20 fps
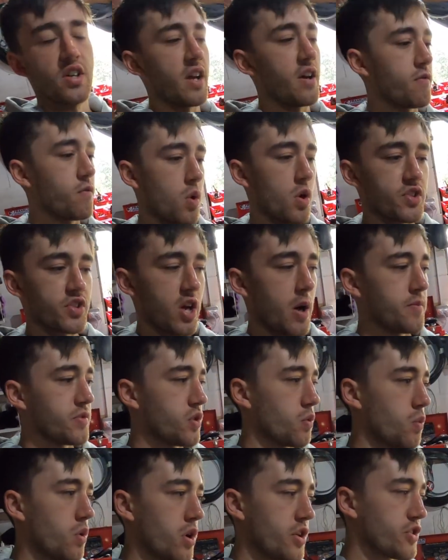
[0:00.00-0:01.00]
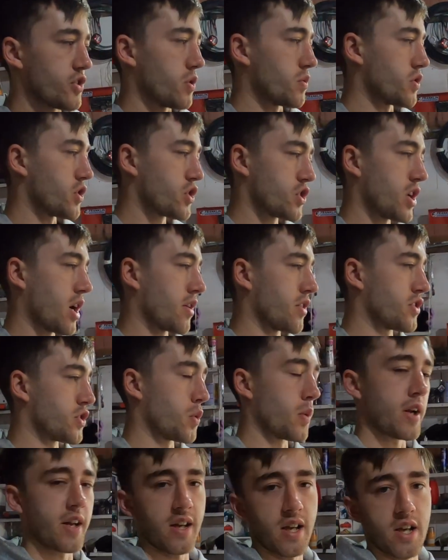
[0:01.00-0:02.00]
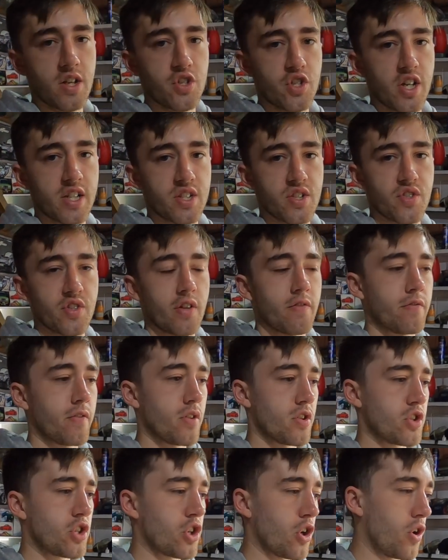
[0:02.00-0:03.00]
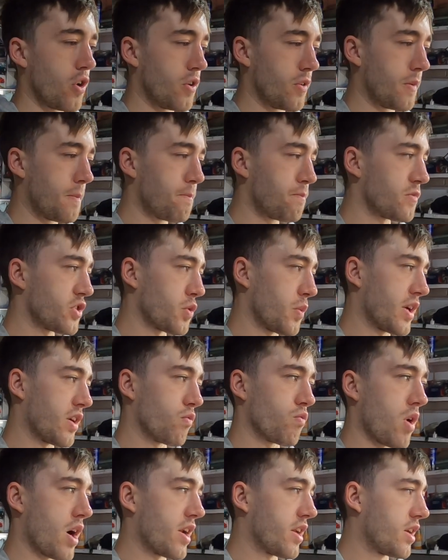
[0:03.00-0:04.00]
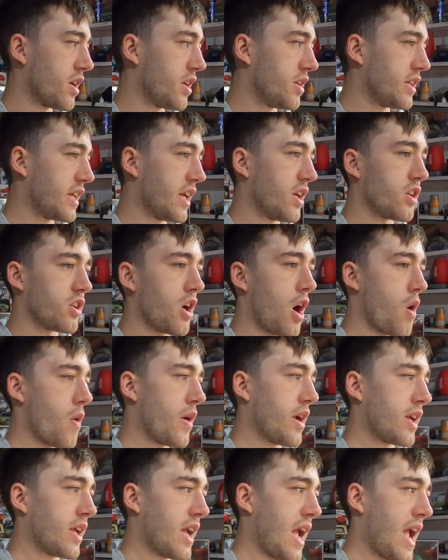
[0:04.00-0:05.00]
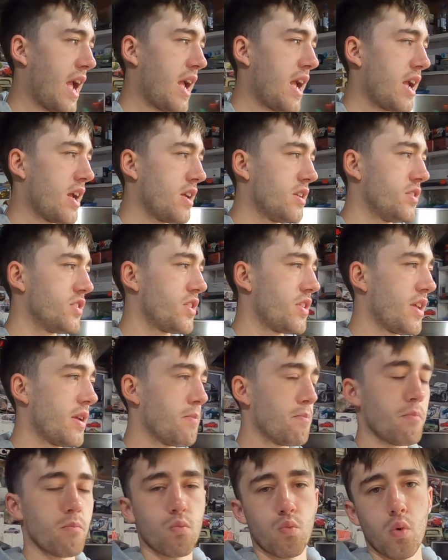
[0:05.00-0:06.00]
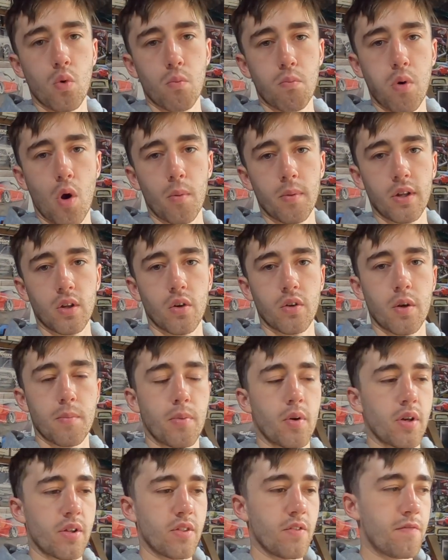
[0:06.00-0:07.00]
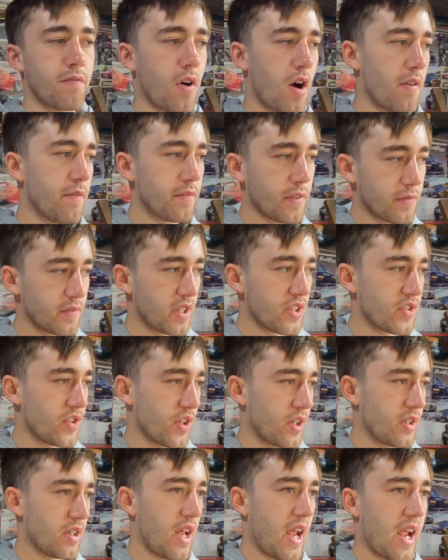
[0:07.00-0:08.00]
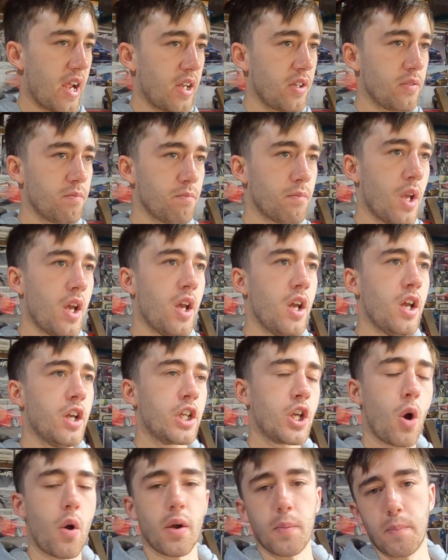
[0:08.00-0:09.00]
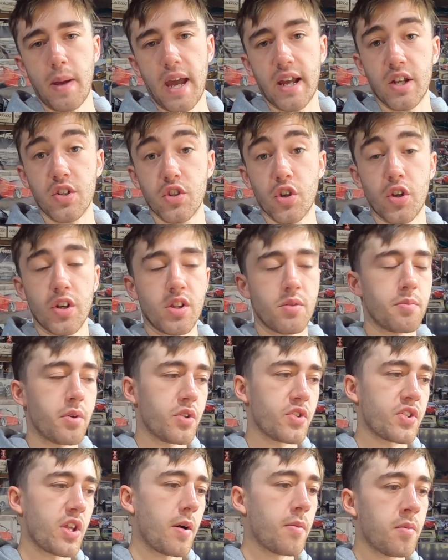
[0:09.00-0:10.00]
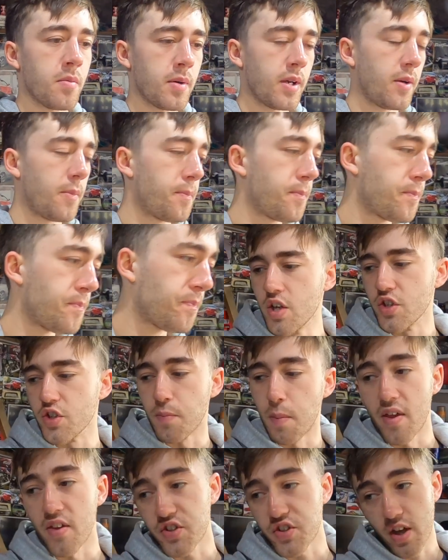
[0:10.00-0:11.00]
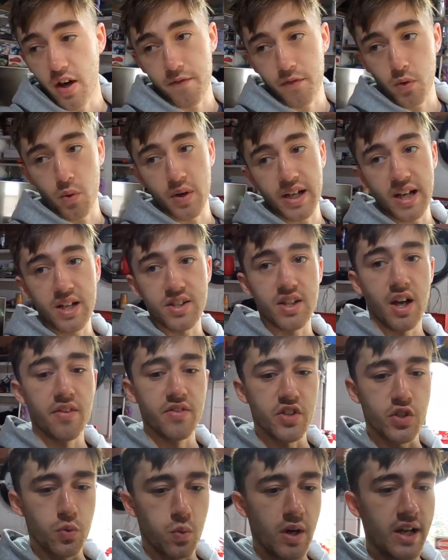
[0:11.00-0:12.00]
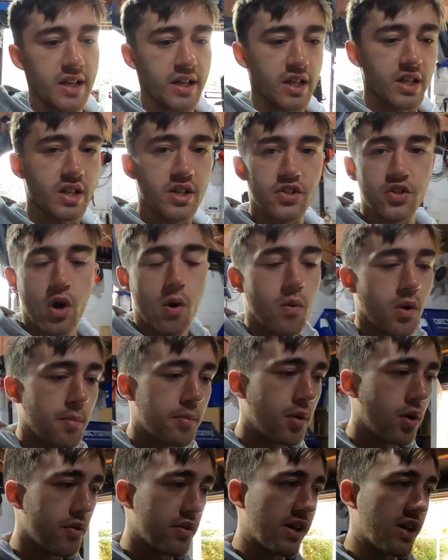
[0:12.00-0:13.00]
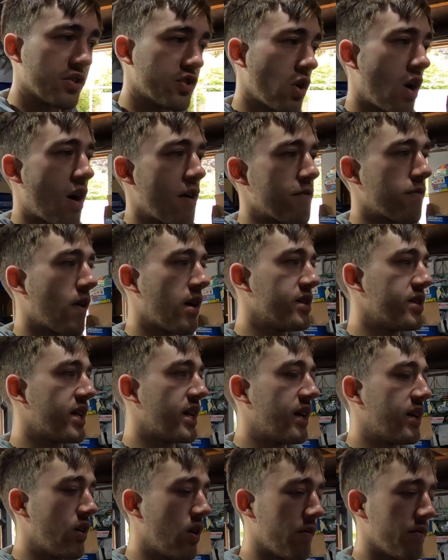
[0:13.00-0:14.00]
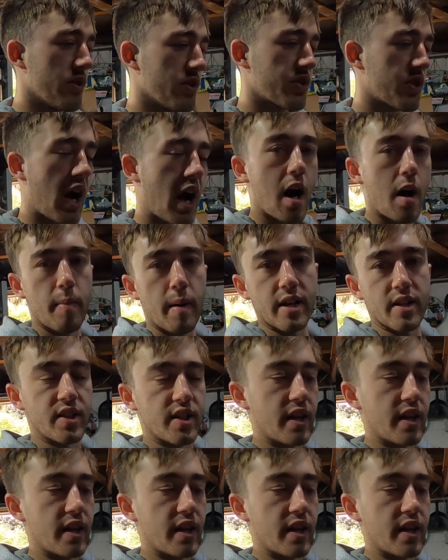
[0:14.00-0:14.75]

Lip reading: yeah, if worse comes to worse, I'll just chuck the 20 det injectors in for the tune so we can run it in, get it going, and then we'll probably look at putting the 550s in and going back and turning the boost up a bit. Some other stuff I want to get done this week is I want to put the entire front end of this car back